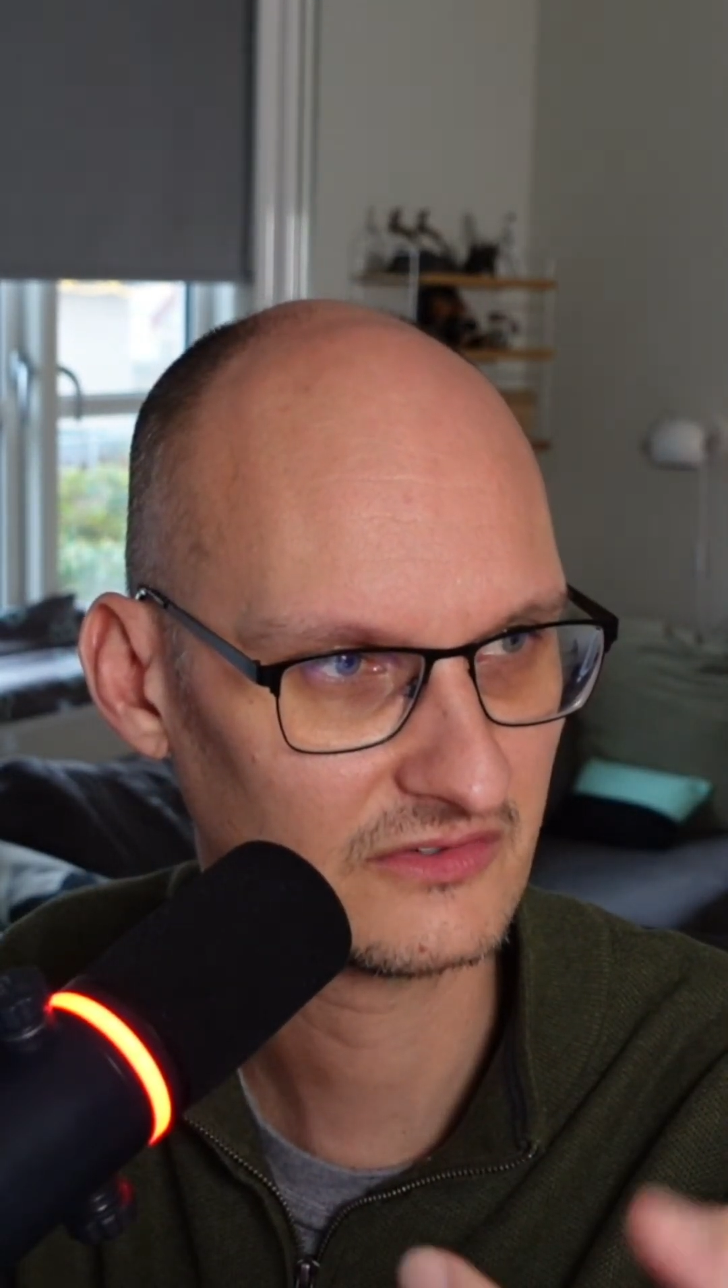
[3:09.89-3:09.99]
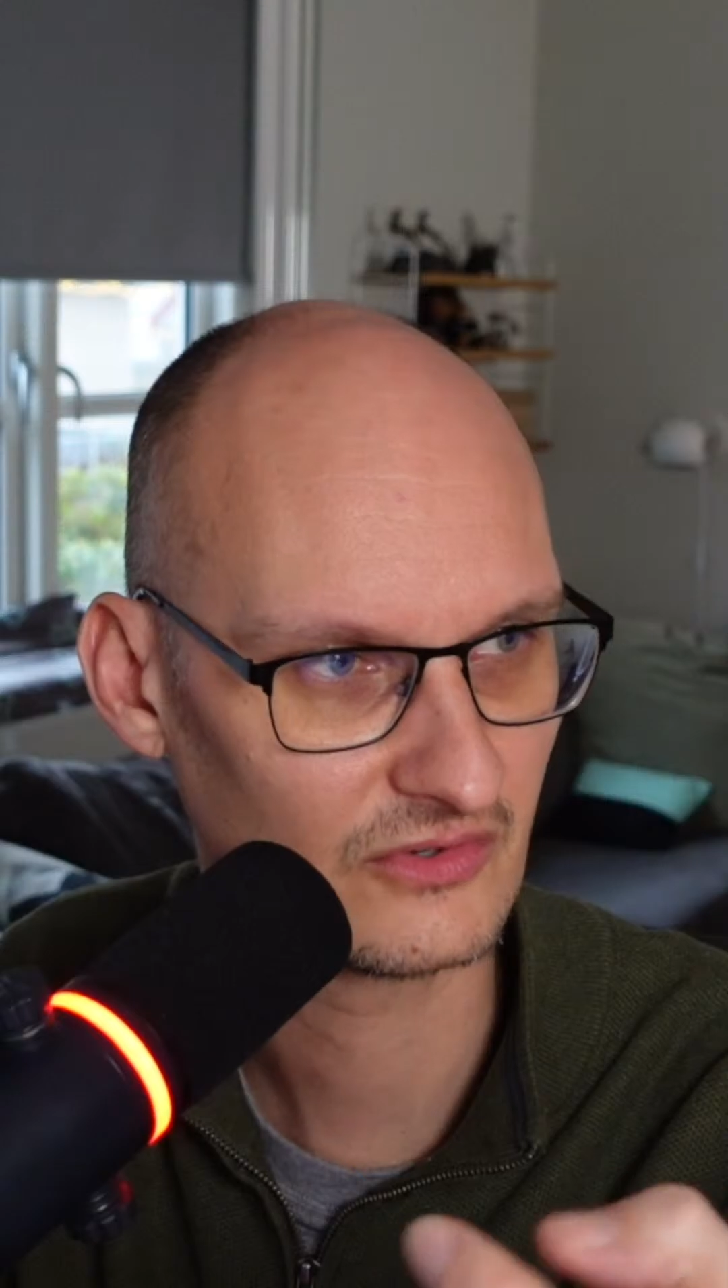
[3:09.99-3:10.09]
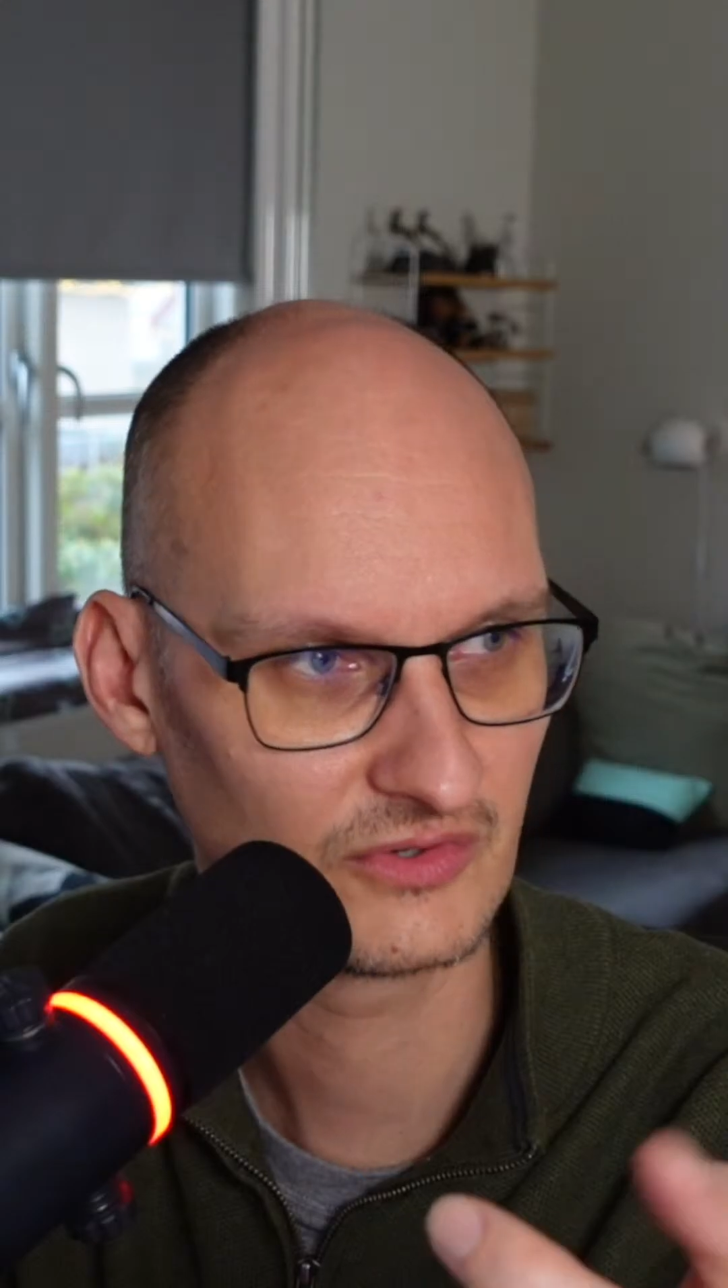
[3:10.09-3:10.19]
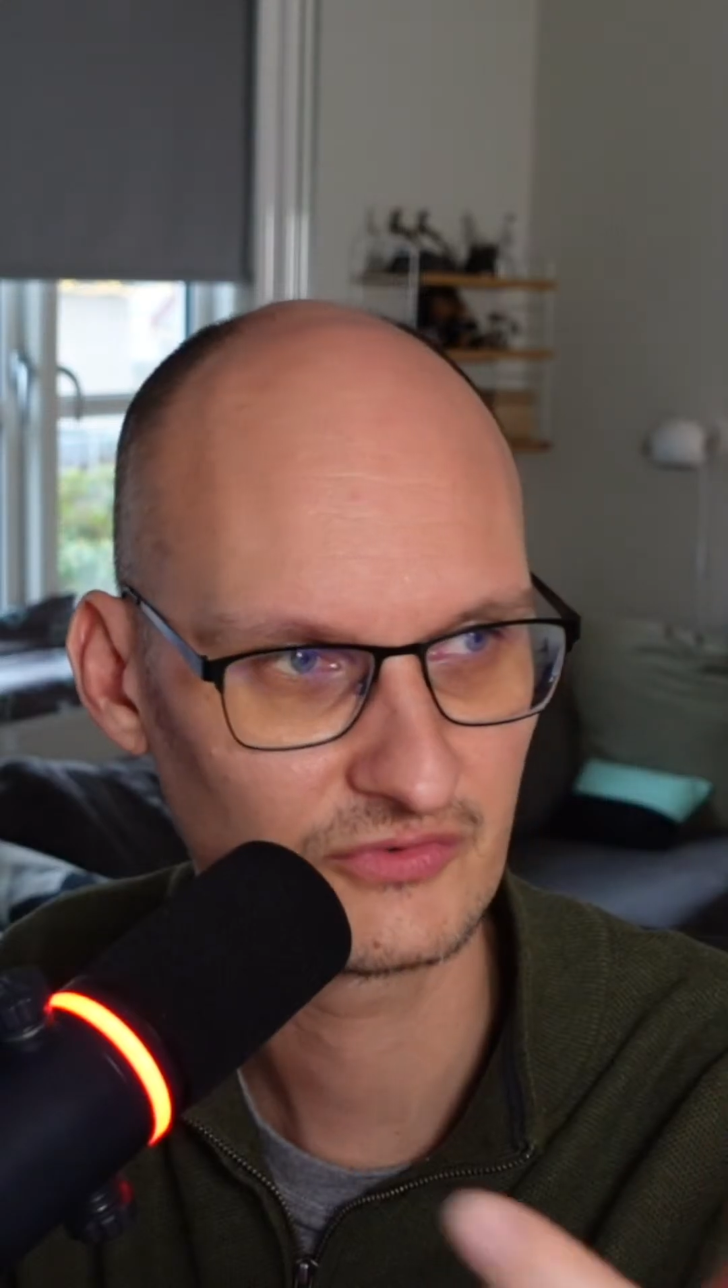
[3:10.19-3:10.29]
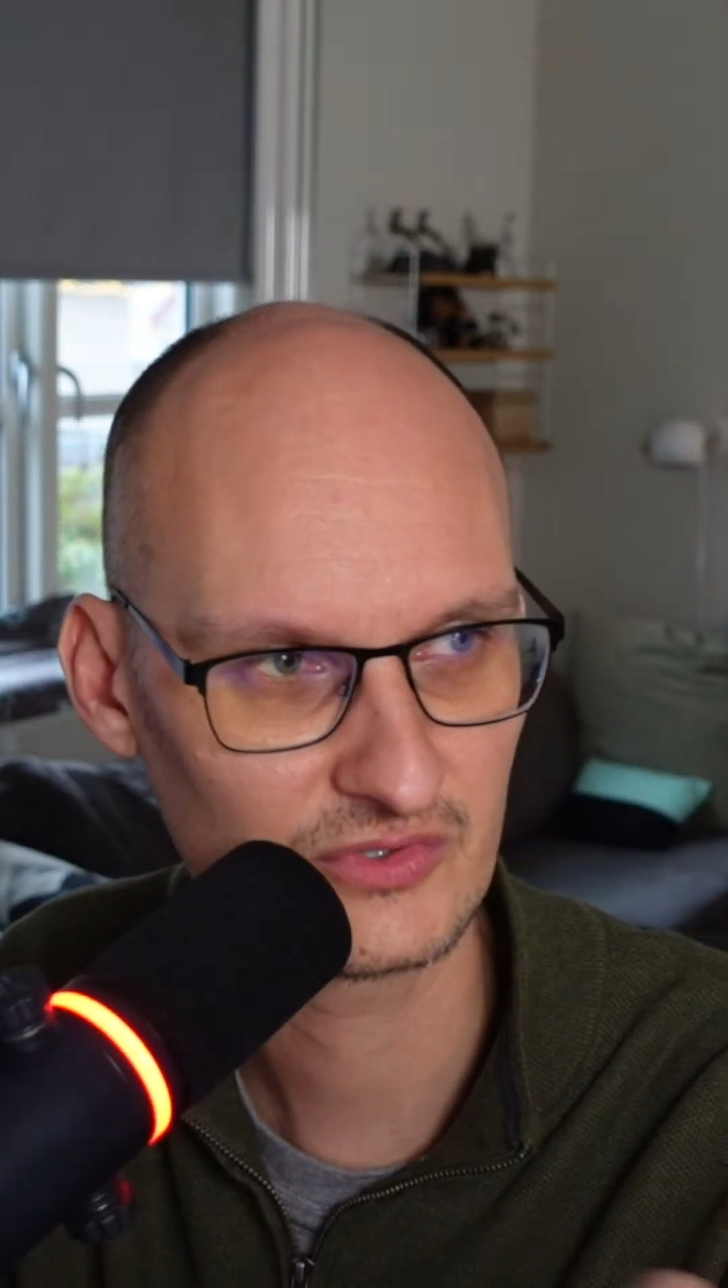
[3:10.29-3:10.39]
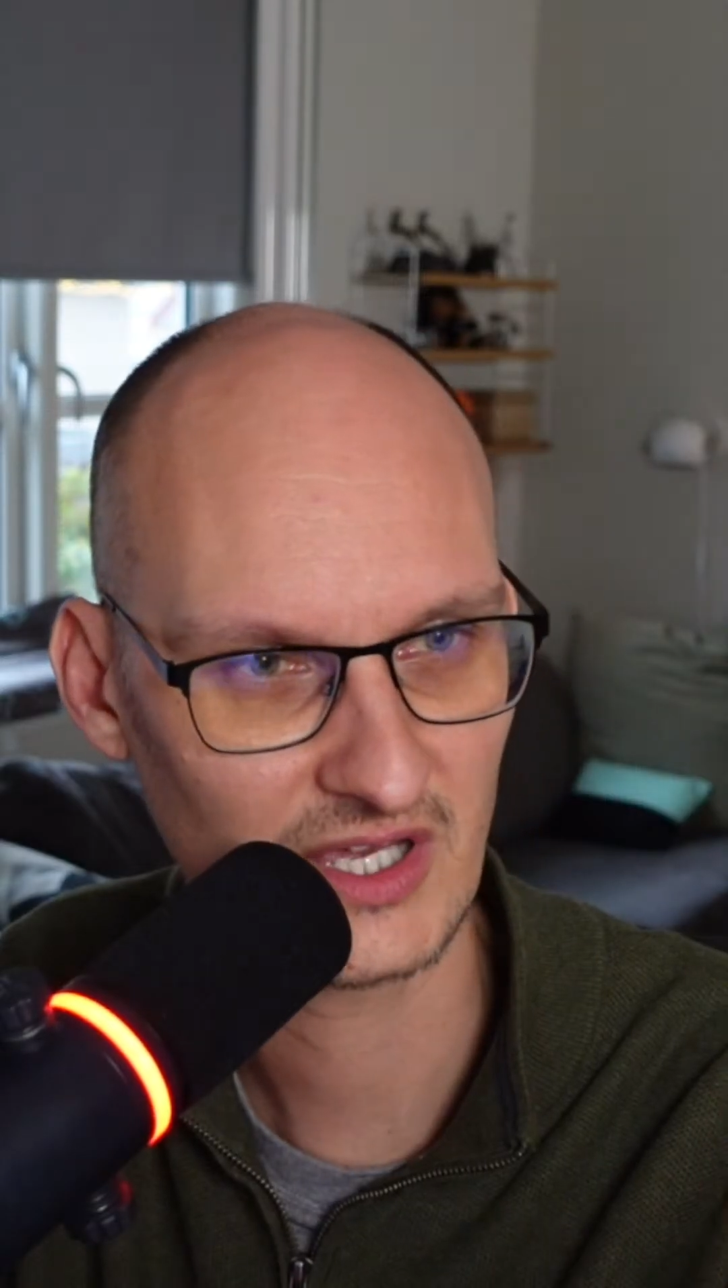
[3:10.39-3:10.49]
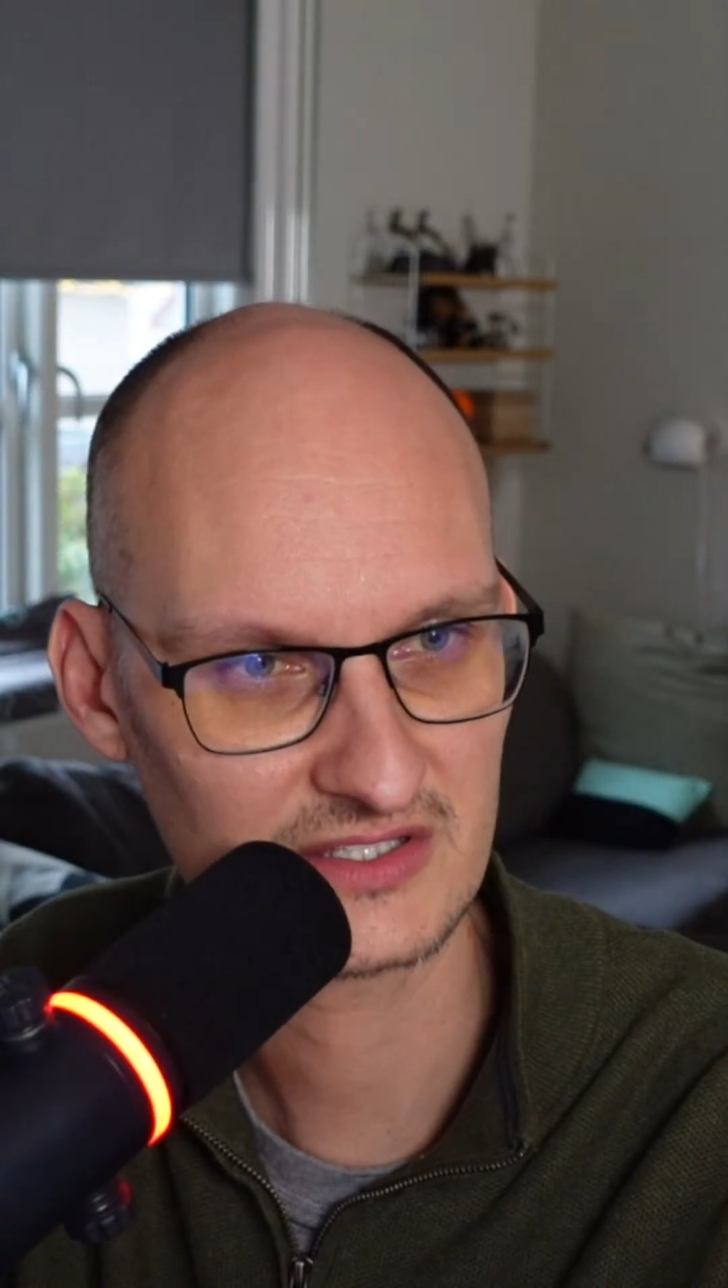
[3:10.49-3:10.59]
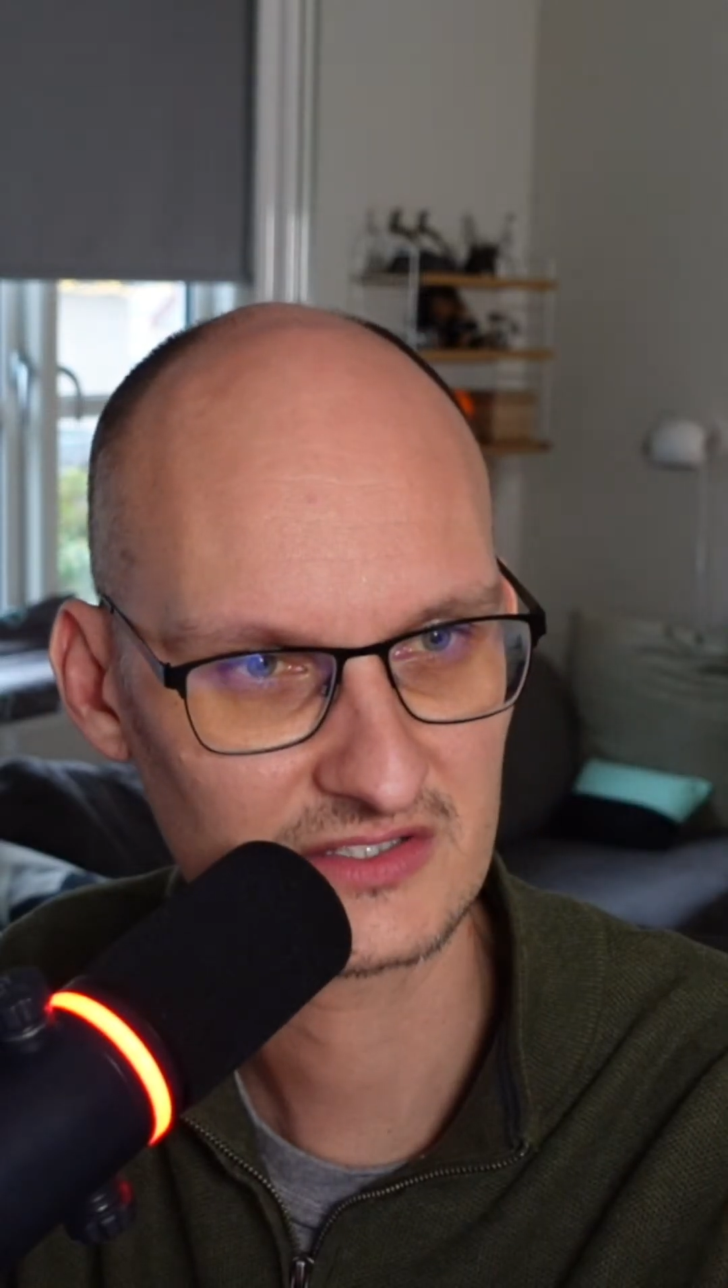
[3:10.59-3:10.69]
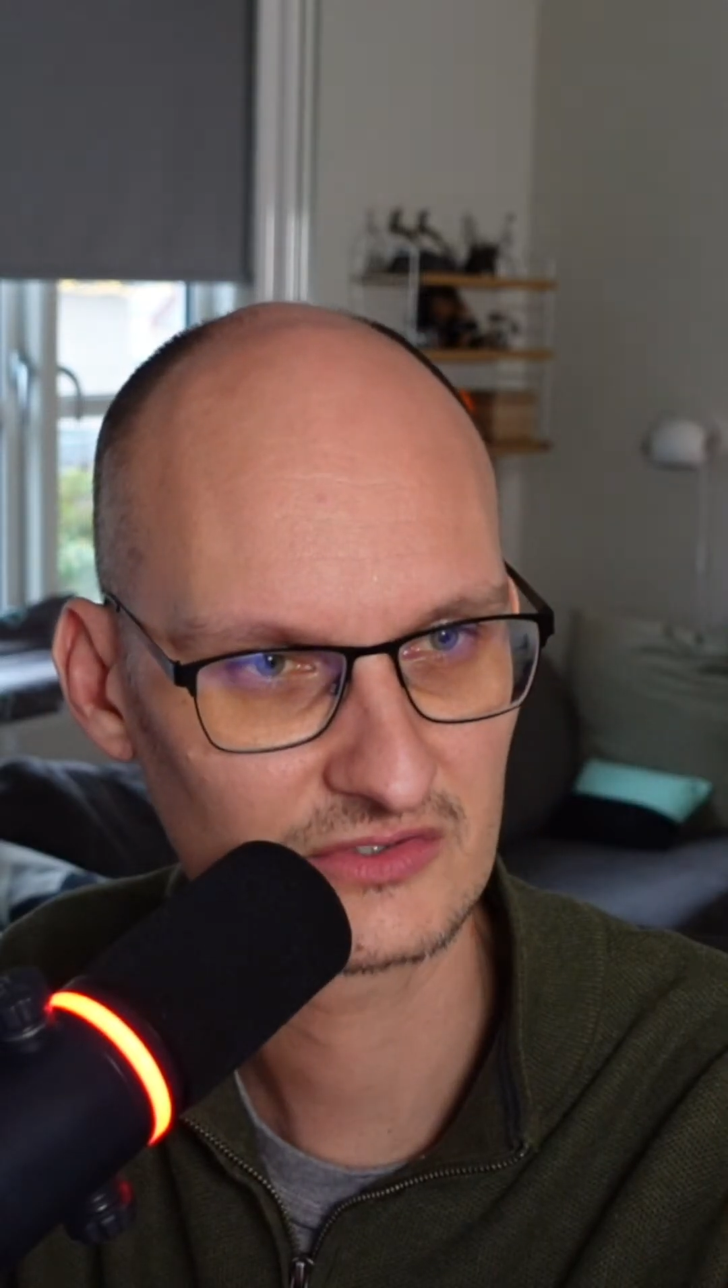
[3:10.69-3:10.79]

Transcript: So if you guys